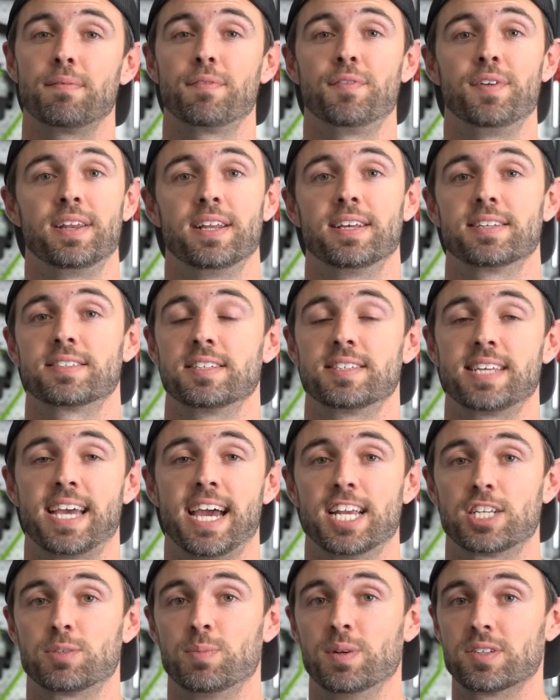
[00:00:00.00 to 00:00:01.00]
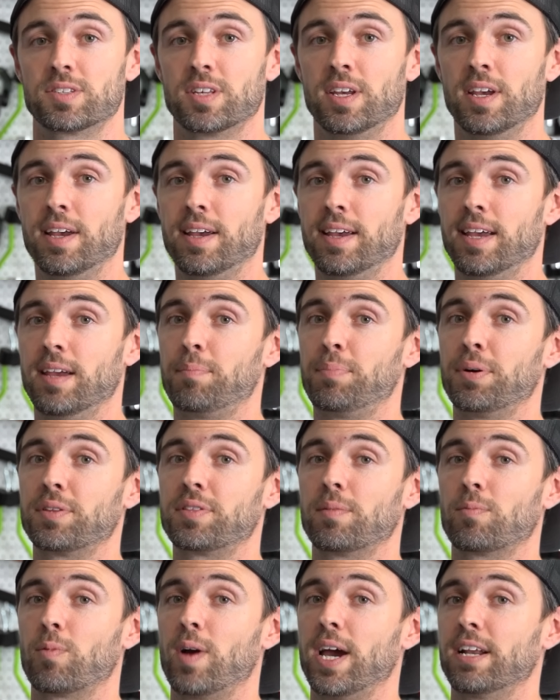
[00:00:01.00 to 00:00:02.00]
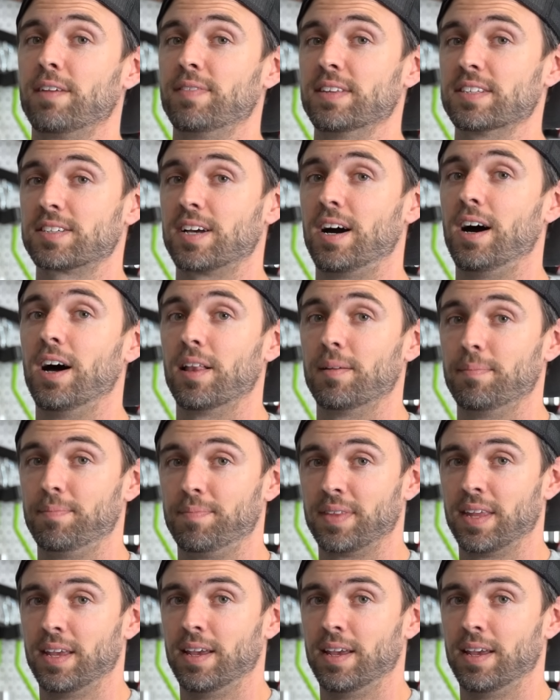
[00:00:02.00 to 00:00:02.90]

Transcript: Fitness attachments and put them right on this column.